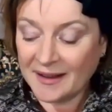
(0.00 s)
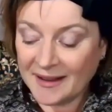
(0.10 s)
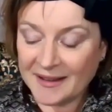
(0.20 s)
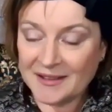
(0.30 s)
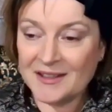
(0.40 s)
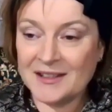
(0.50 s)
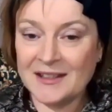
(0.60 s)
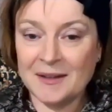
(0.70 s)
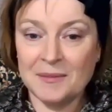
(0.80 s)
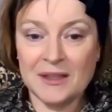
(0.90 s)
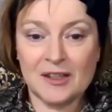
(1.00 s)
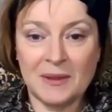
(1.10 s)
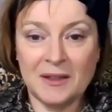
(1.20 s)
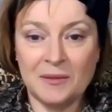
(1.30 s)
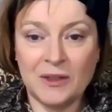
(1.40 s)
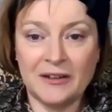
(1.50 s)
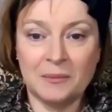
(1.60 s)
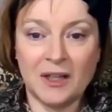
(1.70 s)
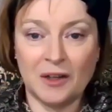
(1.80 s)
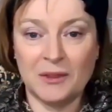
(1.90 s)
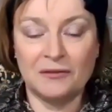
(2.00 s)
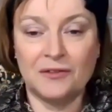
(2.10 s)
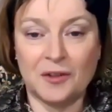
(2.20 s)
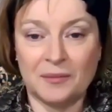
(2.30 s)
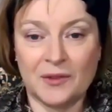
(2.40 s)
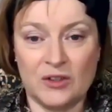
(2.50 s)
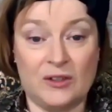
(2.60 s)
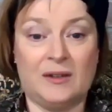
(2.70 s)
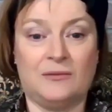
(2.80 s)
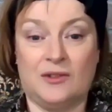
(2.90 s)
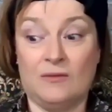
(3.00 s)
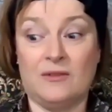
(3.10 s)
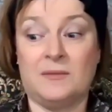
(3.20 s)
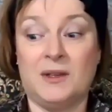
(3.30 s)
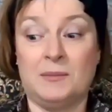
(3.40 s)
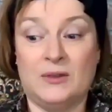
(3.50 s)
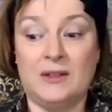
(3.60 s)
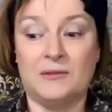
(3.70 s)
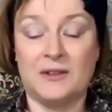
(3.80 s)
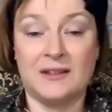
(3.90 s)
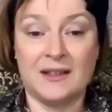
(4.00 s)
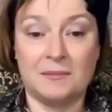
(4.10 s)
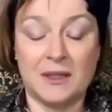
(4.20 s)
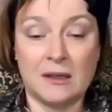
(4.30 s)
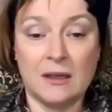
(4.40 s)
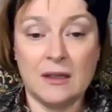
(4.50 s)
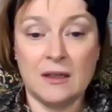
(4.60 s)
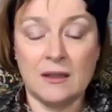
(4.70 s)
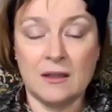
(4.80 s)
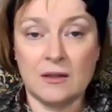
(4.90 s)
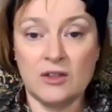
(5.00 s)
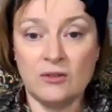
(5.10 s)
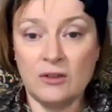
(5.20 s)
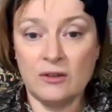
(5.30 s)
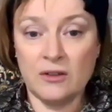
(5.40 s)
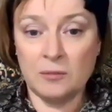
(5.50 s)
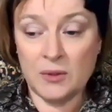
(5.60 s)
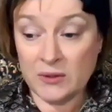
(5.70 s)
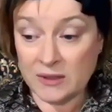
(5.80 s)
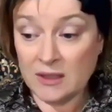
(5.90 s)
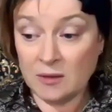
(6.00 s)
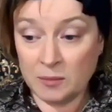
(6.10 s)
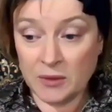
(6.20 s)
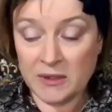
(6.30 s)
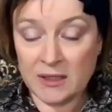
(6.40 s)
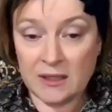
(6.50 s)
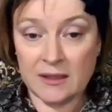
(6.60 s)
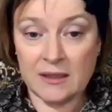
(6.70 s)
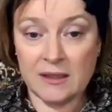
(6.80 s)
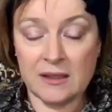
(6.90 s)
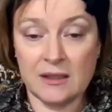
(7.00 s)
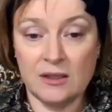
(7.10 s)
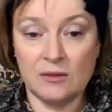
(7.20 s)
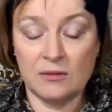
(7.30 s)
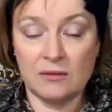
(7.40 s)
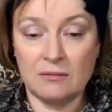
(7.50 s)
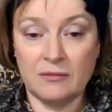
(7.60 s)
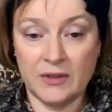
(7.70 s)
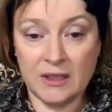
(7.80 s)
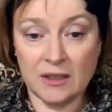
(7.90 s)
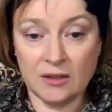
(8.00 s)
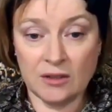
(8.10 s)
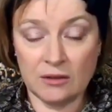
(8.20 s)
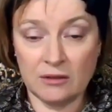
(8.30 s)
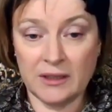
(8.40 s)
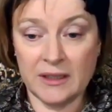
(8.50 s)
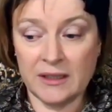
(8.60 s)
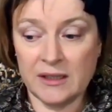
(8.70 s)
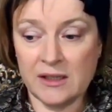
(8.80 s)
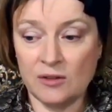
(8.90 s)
And let me explain where I'm coming from, because you're like, talk to my body? What does that mean? Because you're not your body. Your body is your vehicle. It is